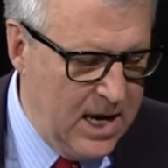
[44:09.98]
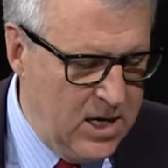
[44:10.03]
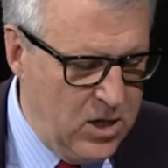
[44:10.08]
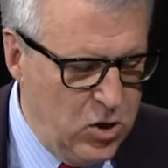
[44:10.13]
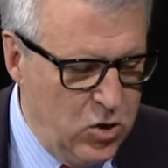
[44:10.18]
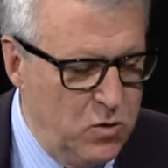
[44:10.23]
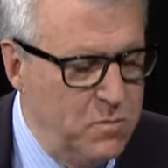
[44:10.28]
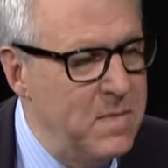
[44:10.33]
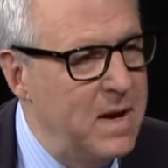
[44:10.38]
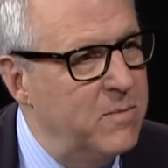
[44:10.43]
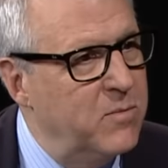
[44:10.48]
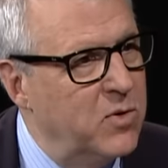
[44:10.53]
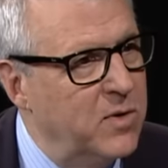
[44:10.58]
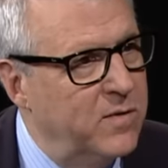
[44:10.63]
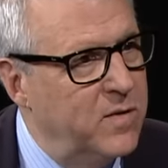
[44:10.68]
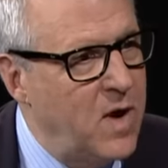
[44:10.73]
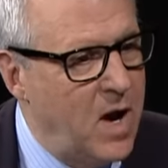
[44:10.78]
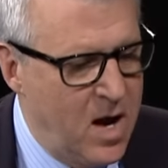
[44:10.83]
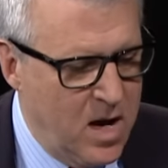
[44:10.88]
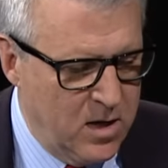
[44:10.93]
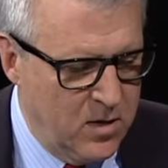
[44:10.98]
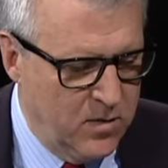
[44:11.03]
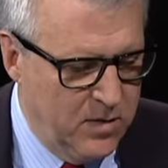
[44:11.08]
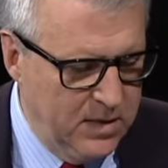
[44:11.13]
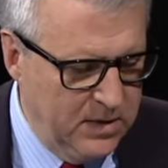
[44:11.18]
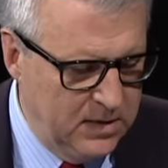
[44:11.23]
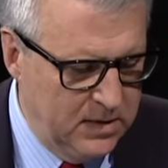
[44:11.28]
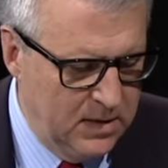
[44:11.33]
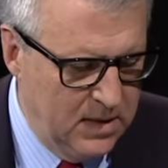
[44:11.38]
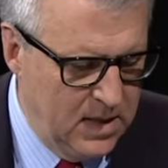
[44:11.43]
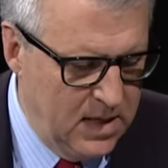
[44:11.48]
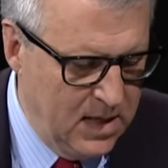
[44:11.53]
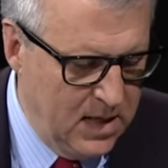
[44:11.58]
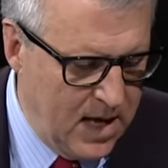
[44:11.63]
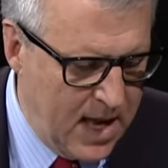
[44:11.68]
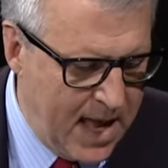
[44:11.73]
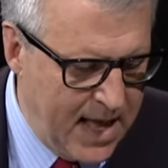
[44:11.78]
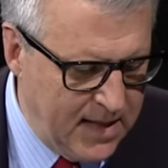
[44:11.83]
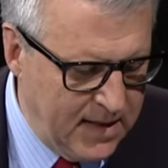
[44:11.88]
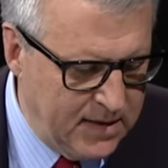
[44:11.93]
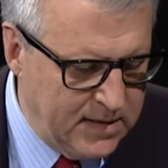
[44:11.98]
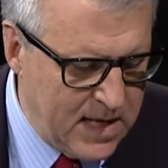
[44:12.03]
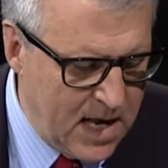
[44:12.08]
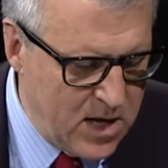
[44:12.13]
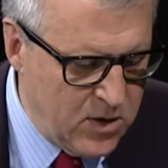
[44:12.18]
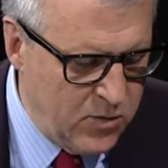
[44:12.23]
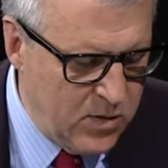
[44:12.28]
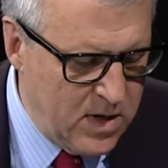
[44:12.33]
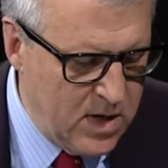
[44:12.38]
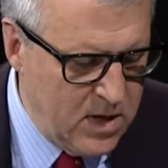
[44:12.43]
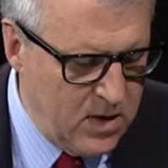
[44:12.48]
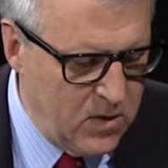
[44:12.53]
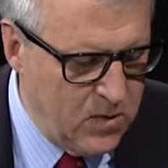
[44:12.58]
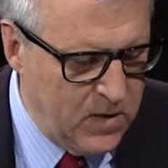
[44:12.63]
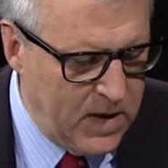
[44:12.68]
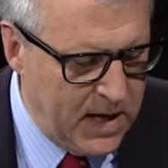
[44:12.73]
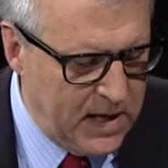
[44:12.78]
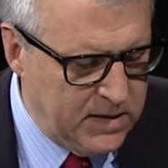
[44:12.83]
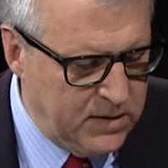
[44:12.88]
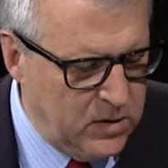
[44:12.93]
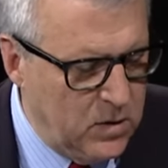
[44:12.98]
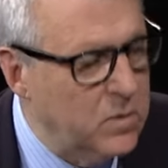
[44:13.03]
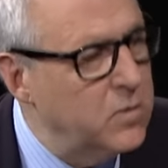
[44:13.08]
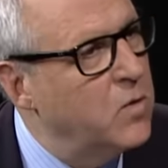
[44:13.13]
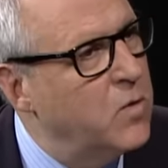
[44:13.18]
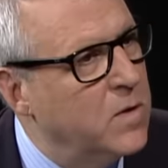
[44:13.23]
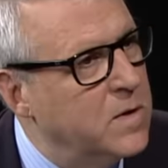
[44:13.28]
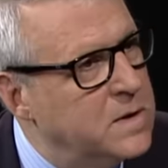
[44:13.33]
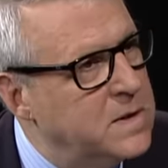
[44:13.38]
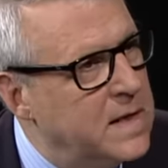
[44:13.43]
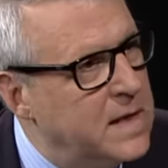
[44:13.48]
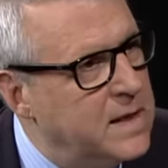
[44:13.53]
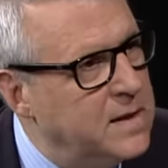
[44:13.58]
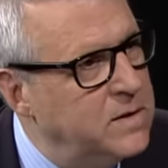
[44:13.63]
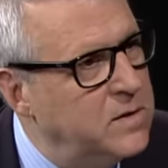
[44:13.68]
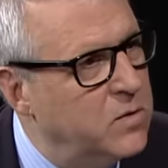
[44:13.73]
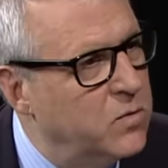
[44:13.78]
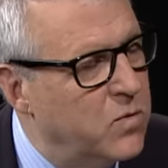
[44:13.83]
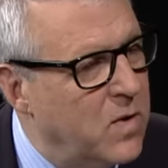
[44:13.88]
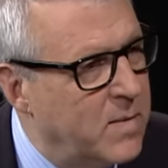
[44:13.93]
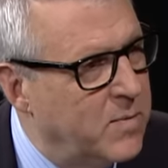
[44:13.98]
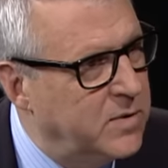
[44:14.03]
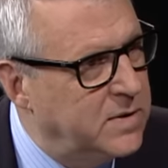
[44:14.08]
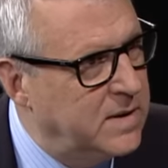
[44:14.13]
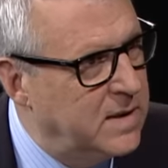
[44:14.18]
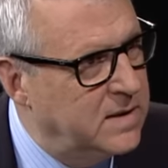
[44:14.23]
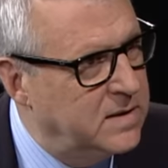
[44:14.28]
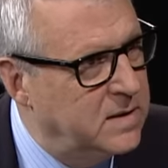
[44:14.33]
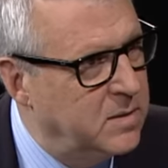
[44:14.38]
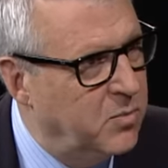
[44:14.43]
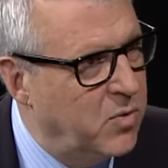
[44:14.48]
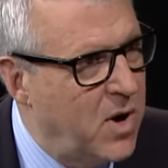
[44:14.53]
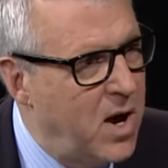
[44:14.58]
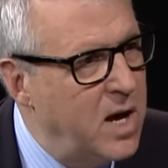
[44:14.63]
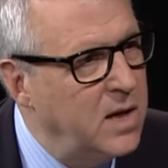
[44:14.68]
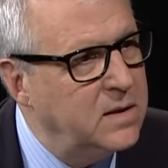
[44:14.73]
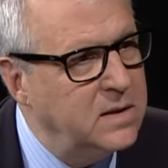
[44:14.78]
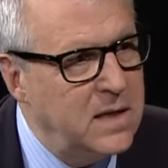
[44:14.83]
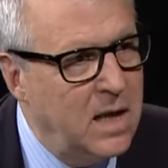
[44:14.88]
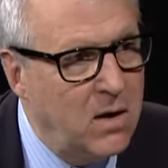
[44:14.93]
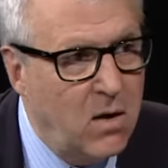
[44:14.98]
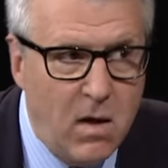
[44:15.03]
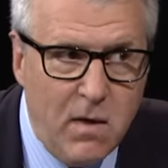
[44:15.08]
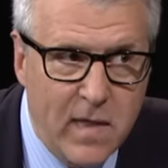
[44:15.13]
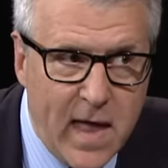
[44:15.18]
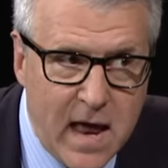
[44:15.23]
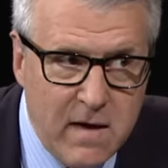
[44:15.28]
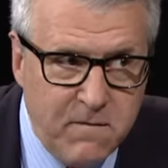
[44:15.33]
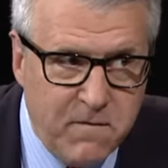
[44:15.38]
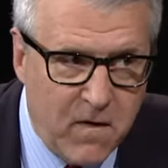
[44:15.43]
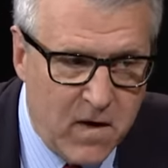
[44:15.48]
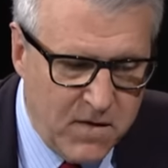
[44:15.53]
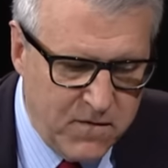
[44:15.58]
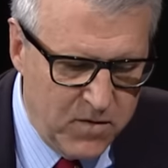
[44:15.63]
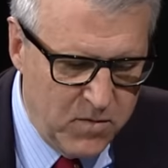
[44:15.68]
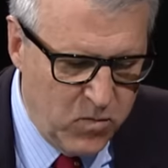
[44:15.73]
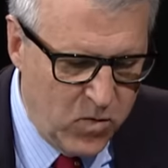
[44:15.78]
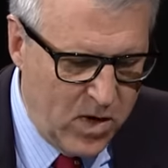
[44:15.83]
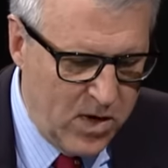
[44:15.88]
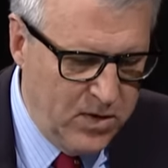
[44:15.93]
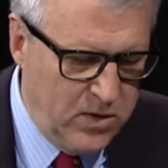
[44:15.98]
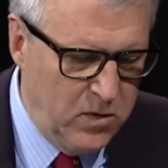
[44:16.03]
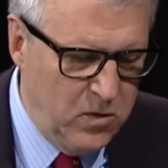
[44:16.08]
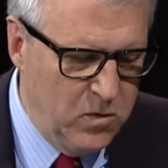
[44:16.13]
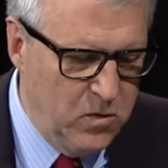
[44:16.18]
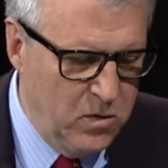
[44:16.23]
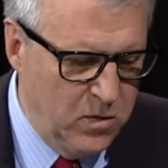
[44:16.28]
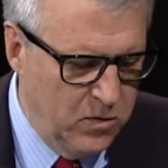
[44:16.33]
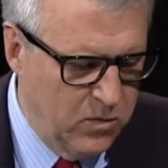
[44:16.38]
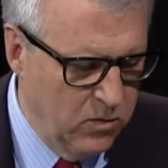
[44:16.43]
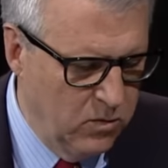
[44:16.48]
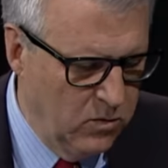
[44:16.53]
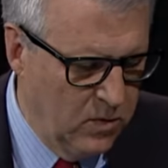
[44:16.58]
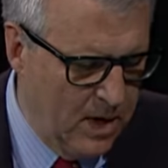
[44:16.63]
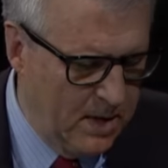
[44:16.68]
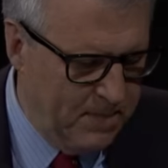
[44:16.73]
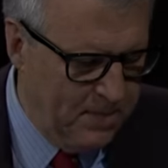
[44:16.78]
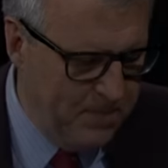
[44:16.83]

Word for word: a new member of Congress, Alexandria Ocasio Cortez, who represents the Bronx, not all that far from where you grew